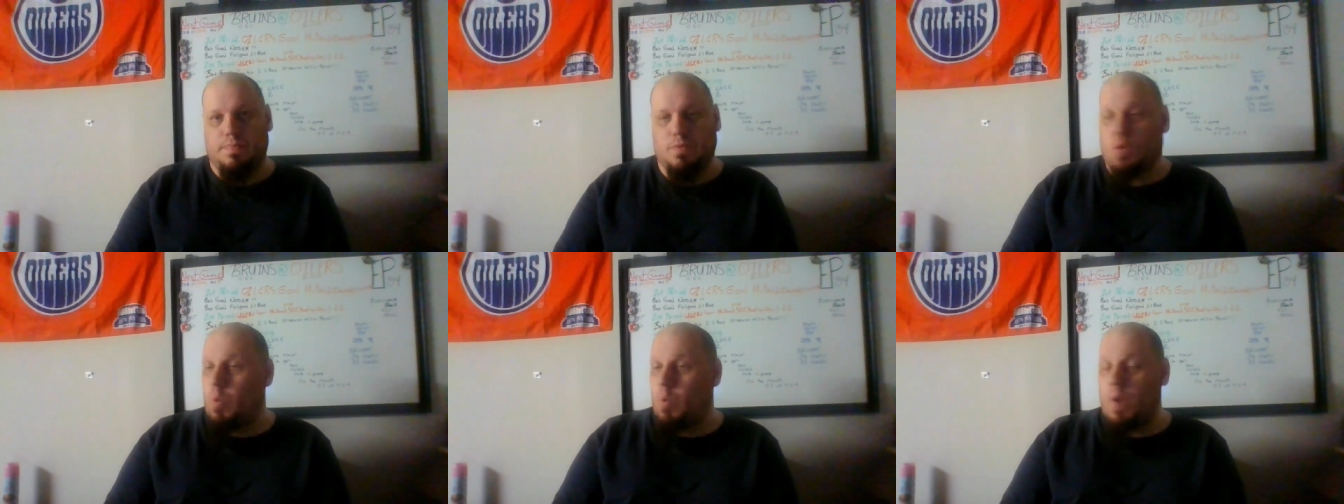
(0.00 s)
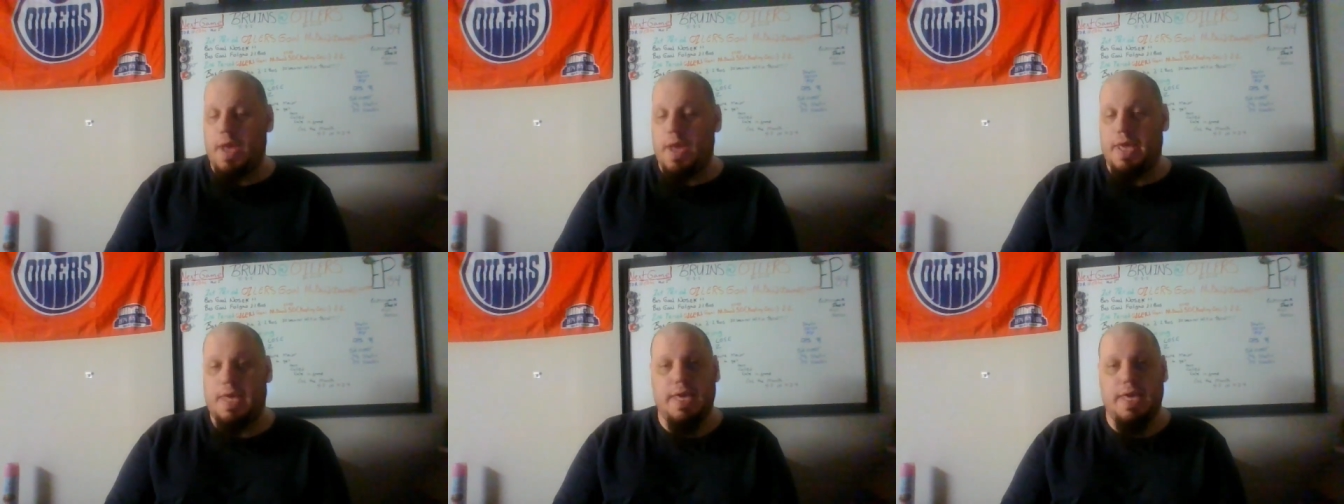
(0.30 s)
The
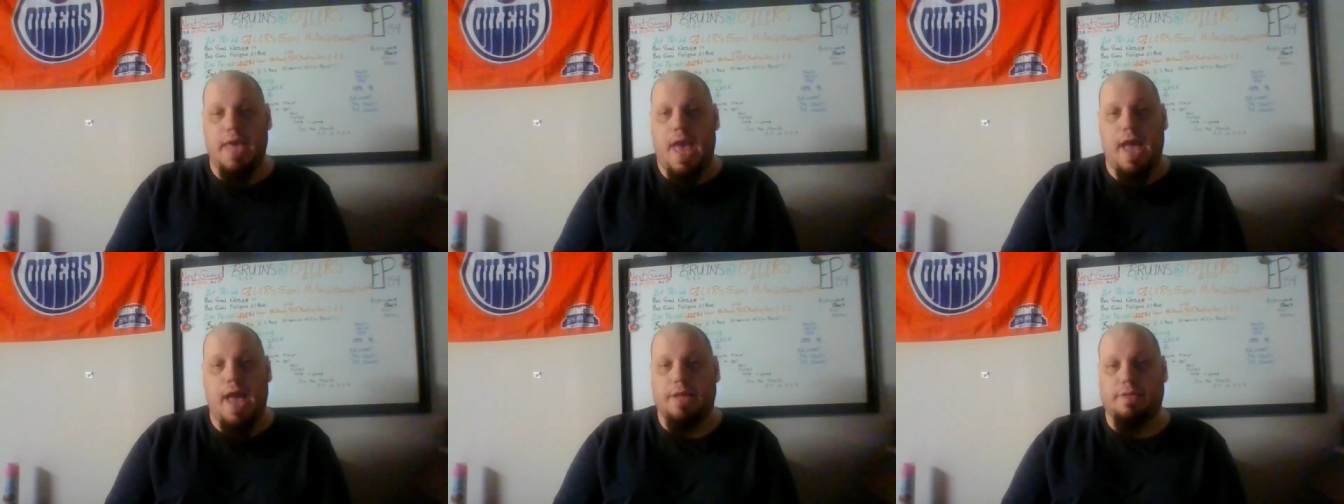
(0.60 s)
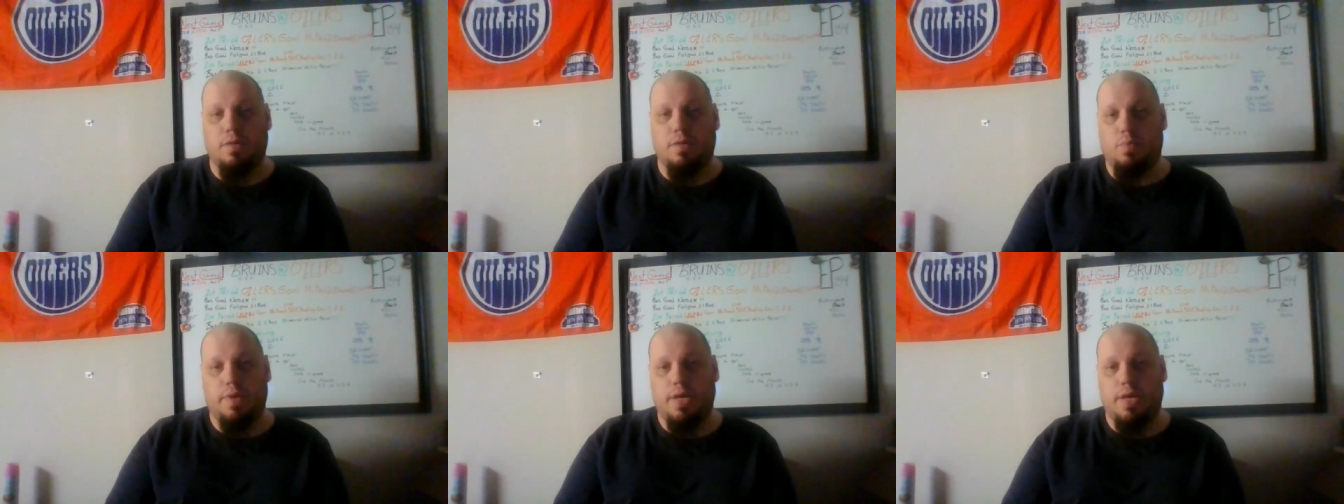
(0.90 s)
way he
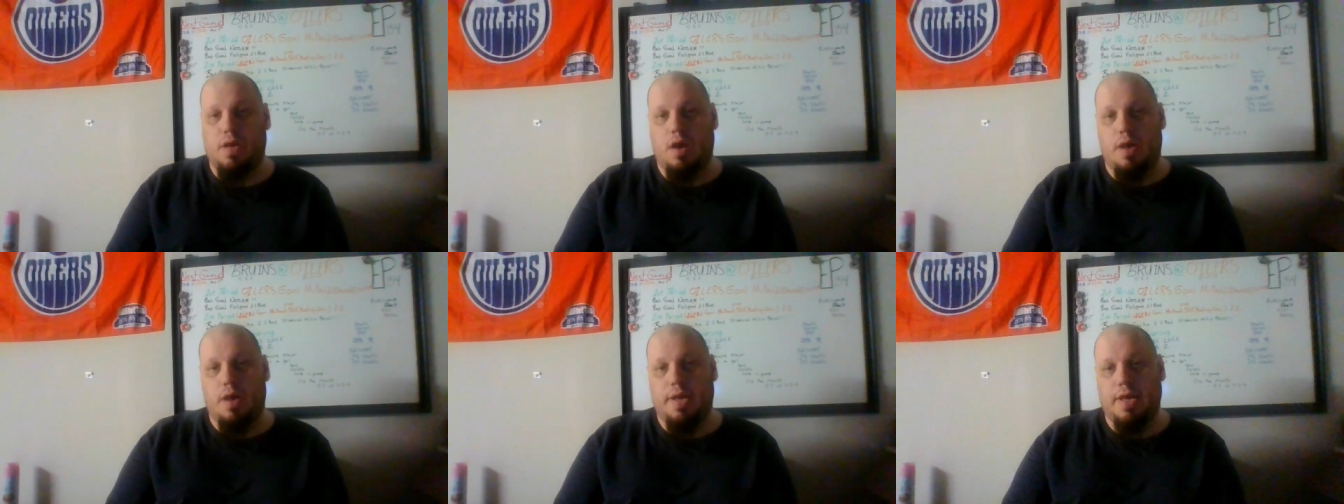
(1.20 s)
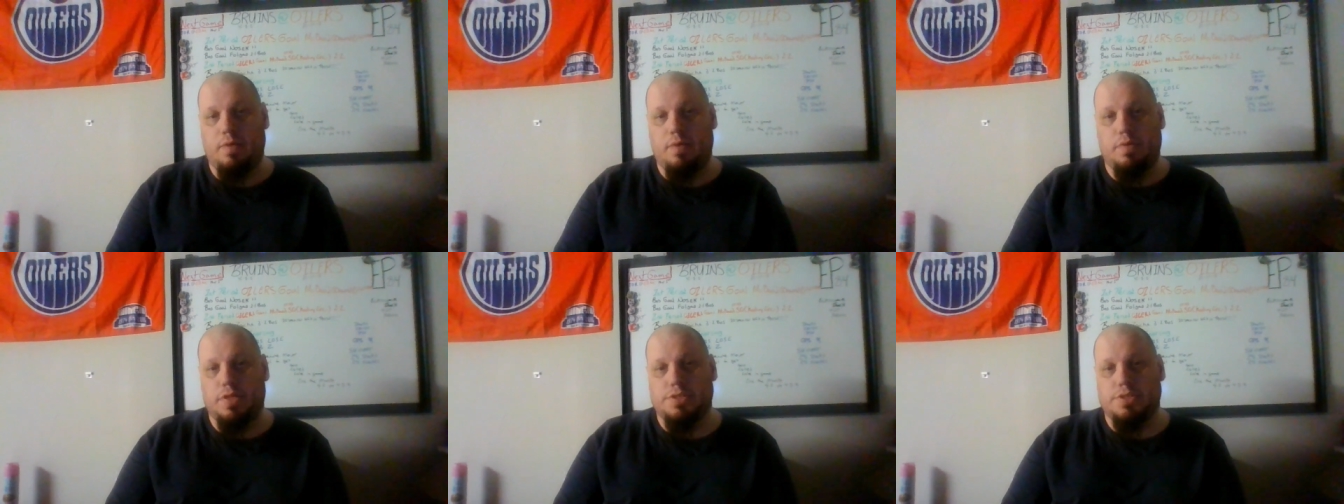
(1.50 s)
acted when he got
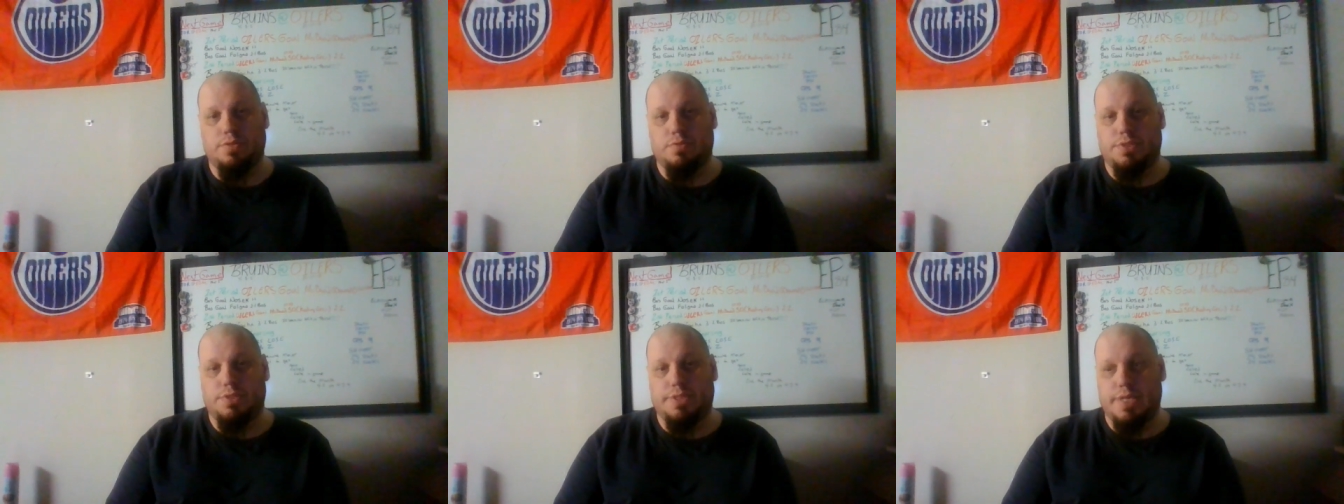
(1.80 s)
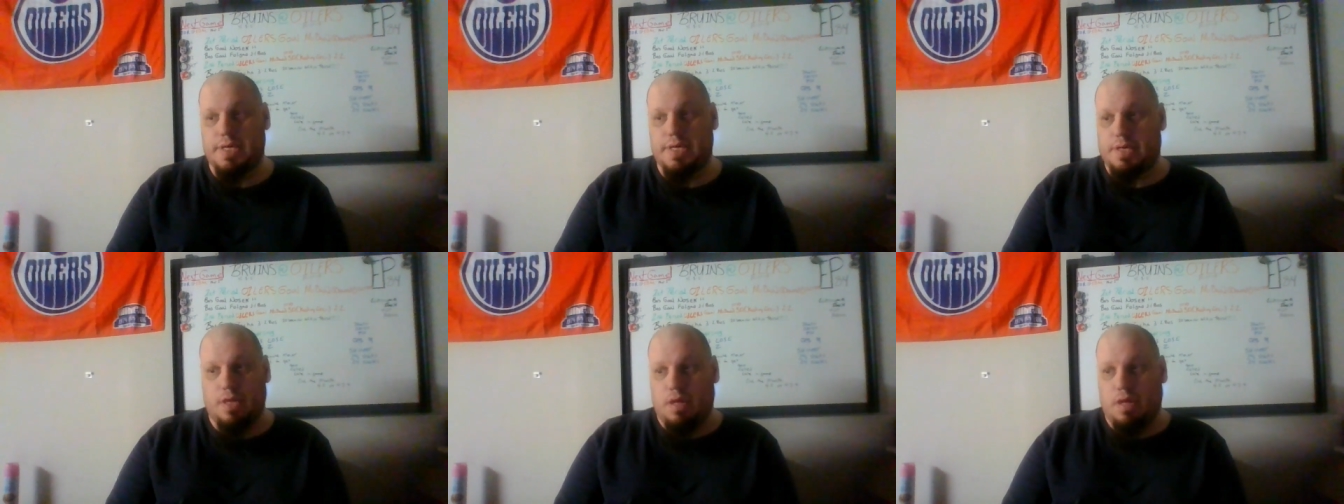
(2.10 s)
hit with his own
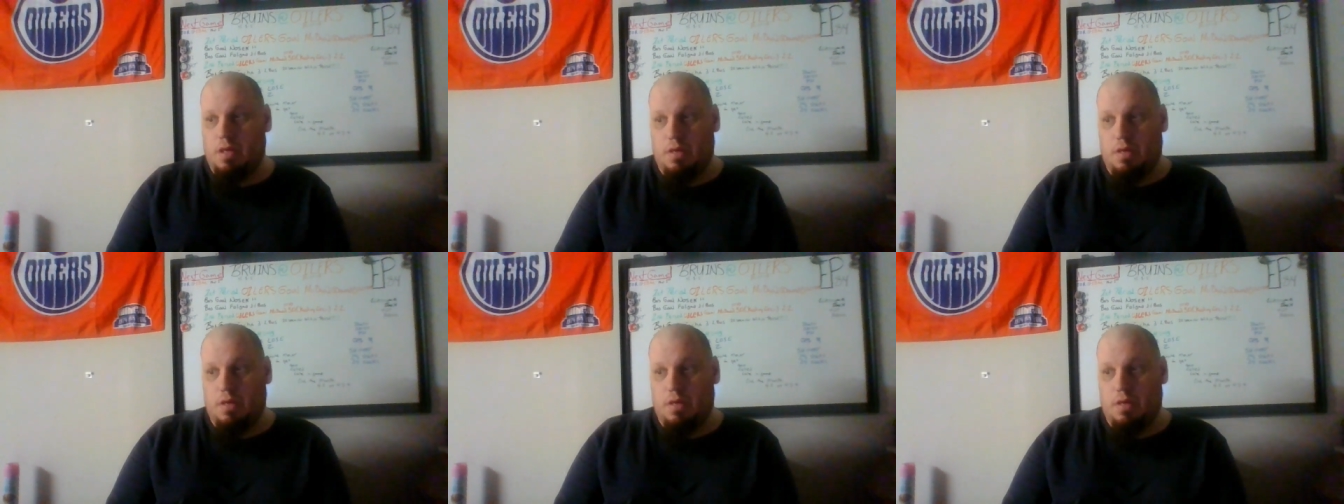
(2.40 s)
stick